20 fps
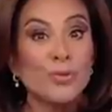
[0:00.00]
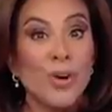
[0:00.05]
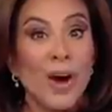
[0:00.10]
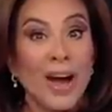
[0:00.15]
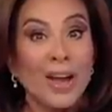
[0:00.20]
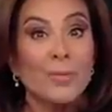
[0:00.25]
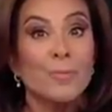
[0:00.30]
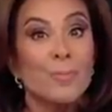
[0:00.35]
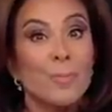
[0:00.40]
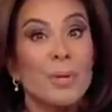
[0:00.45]

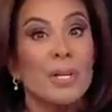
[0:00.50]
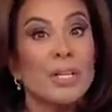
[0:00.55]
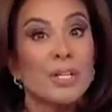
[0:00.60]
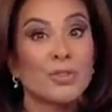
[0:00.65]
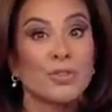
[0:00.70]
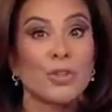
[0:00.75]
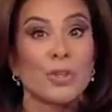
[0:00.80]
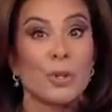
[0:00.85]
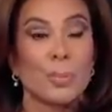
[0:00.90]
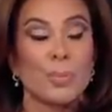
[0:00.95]
5
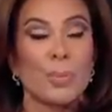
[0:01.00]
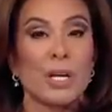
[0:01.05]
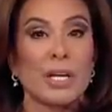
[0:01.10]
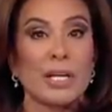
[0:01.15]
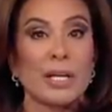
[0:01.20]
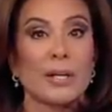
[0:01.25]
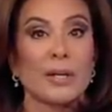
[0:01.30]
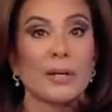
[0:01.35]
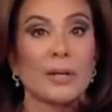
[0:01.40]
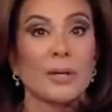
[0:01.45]
minutes of the
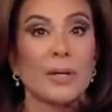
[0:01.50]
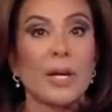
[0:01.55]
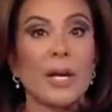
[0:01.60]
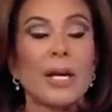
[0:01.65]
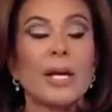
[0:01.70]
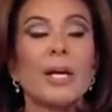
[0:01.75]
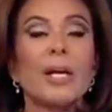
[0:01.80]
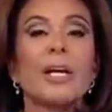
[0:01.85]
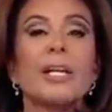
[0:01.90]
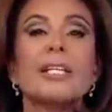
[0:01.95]
meeting.
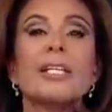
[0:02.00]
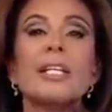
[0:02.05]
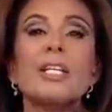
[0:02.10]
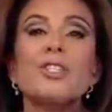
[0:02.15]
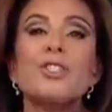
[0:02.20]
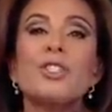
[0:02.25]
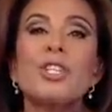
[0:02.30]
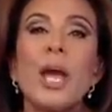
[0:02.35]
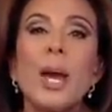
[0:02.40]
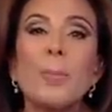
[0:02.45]

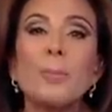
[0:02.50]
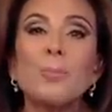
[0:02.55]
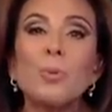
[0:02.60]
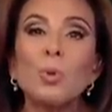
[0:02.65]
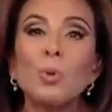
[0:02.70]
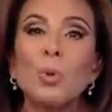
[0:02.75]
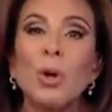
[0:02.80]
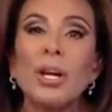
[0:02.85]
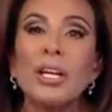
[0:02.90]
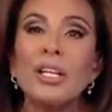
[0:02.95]

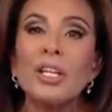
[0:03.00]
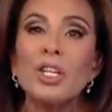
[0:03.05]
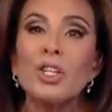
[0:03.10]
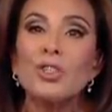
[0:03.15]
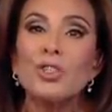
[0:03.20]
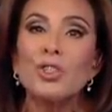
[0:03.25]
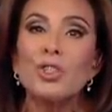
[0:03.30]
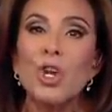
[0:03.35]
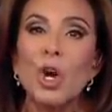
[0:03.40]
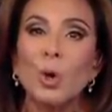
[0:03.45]

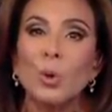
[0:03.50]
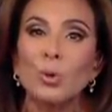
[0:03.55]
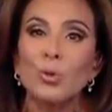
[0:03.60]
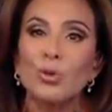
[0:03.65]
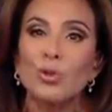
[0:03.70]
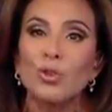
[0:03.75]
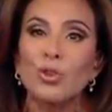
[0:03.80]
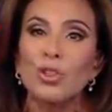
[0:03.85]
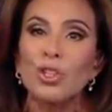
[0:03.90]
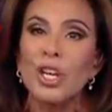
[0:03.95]
Contemporaneous
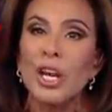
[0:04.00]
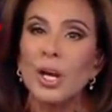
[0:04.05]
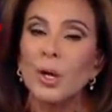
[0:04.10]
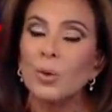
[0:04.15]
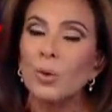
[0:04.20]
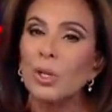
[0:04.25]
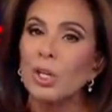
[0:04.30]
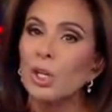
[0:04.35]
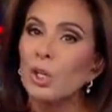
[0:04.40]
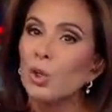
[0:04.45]
notes
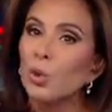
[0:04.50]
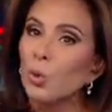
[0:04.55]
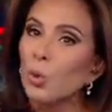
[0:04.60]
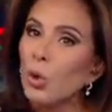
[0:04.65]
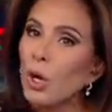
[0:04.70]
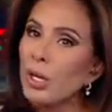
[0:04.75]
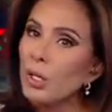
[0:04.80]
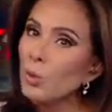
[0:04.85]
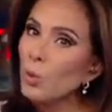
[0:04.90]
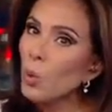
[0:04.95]
carry
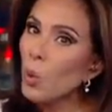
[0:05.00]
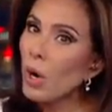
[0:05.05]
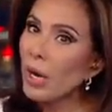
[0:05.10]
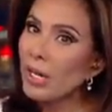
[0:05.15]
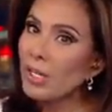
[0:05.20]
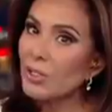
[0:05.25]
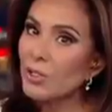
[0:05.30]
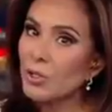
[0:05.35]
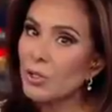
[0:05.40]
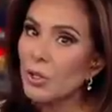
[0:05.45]
great
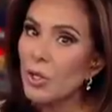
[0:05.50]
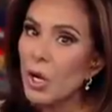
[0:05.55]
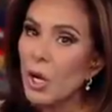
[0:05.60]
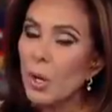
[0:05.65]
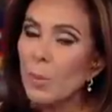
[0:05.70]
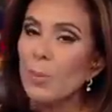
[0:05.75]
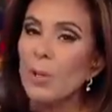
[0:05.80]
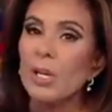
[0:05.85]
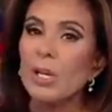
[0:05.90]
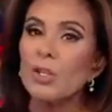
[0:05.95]
weight
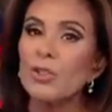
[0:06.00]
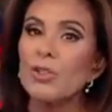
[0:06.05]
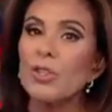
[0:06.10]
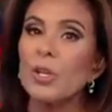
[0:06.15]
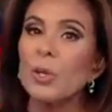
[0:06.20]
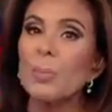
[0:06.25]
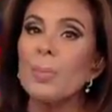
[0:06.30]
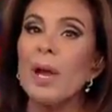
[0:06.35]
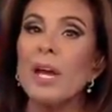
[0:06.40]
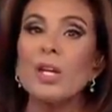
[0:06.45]
because
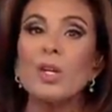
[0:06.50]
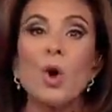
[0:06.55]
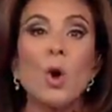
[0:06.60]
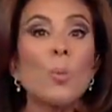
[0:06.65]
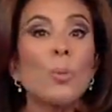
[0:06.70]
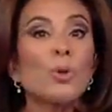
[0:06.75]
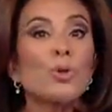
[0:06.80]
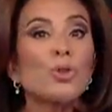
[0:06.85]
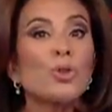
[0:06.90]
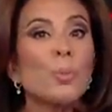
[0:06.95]
they're made
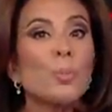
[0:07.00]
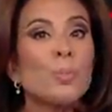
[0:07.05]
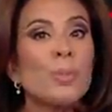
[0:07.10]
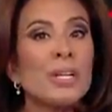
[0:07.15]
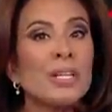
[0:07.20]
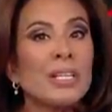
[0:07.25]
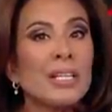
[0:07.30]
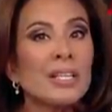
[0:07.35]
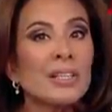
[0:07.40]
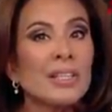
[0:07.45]
almost
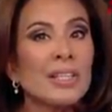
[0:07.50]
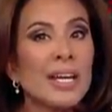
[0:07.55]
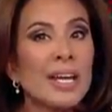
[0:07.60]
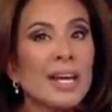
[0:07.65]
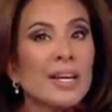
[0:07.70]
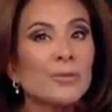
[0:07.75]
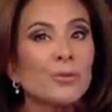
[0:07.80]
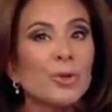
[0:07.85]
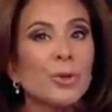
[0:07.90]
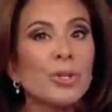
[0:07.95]

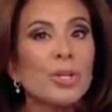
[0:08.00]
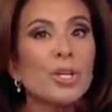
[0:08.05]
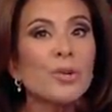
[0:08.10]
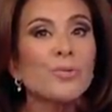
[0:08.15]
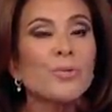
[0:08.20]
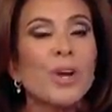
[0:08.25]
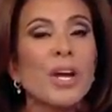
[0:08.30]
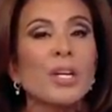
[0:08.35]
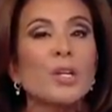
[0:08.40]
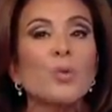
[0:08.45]
immediately after the
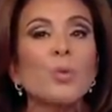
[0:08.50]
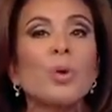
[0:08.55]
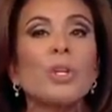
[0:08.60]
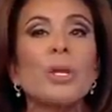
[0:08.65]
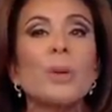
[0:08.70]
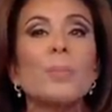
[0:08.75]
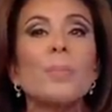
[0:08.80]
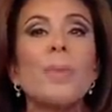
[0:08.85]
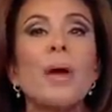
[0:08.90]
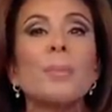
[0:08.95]
event
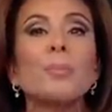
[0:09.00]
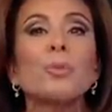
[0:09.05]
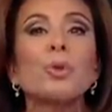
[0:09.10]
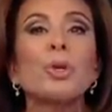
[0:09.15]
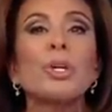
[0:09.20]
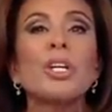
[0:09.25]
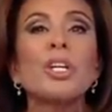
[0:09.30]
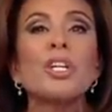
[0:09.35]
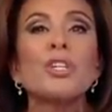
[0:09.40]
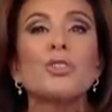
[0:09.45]
when the
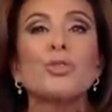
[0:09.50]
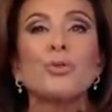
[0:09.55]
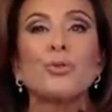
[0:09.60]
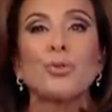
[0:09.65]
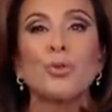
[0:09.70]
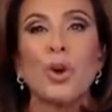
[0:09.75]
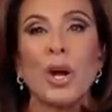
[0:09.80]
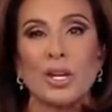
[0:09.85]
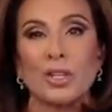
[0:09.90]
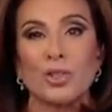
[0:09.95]
memory is
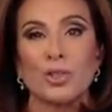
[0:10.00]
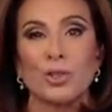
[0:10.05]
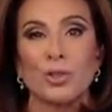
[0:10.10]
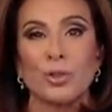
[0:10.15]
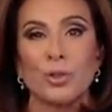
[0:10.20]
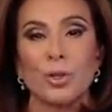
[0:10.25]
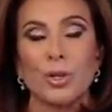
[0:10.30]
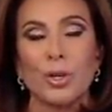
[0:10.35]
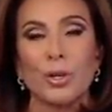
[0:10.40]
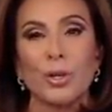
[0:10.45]

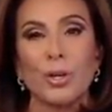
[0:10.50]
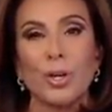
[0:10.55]
fresh.